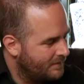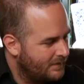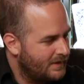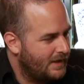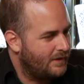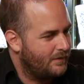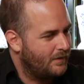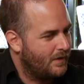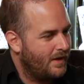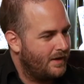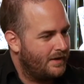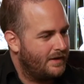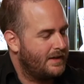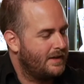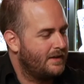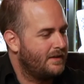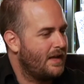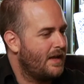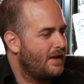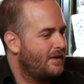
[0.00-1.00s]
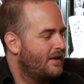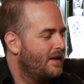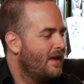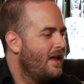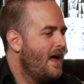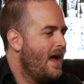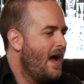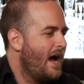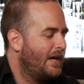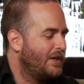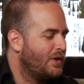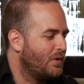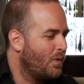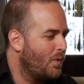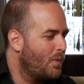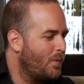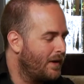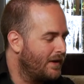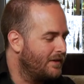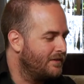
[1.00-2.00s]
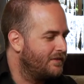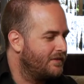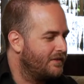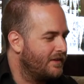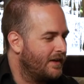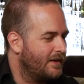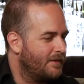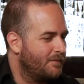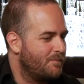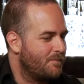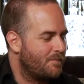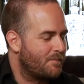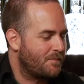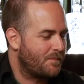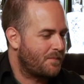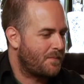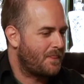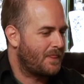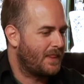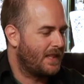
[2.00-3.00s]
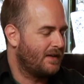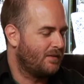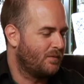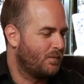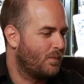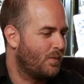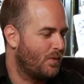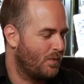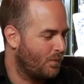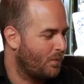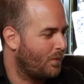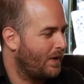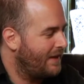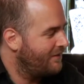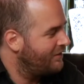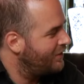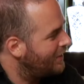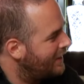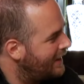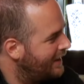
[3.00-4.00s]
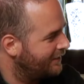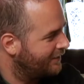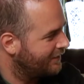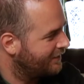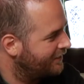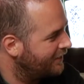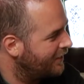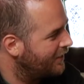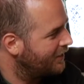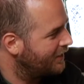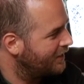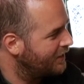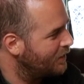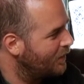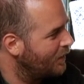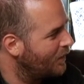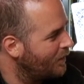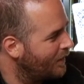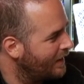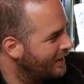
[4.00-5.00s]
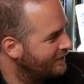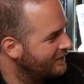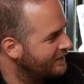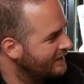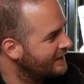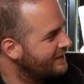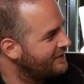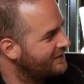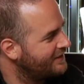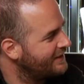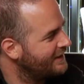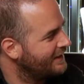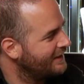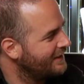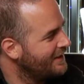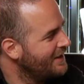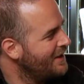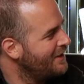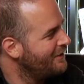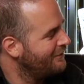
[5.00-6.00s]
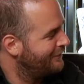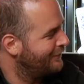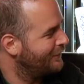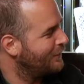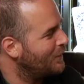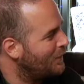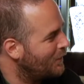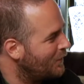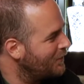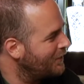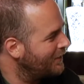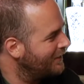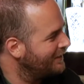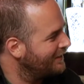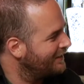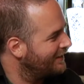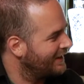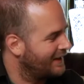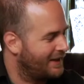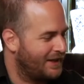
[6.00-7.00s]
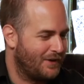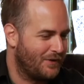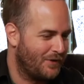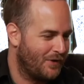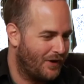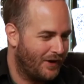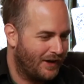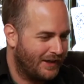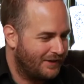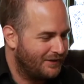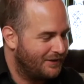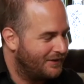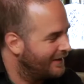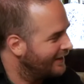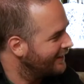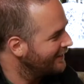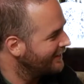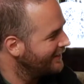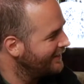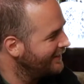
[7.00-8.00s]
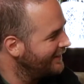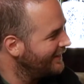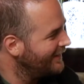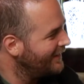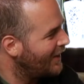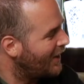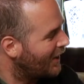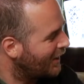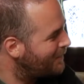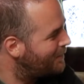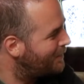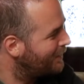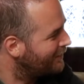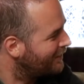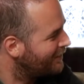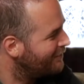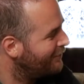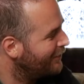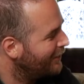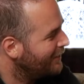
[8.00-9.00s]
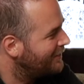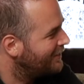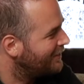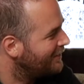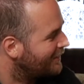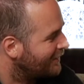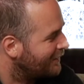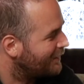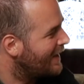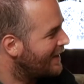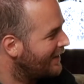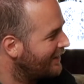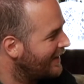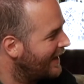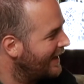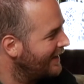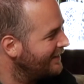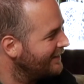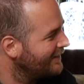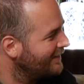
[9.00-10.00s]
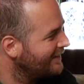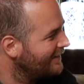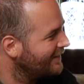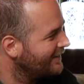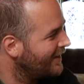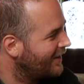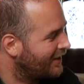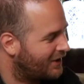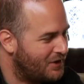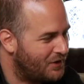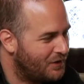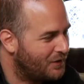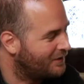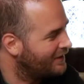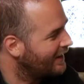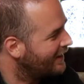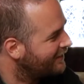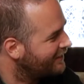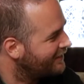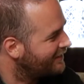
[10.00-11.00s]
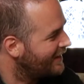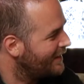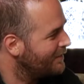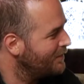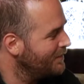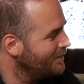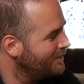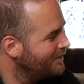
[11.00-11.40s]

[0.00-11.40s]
Yeah, right. And are you always, whenever you hear a song, are you always listening for a hook and thinking, I could put some verses around that? I could use that as a sample?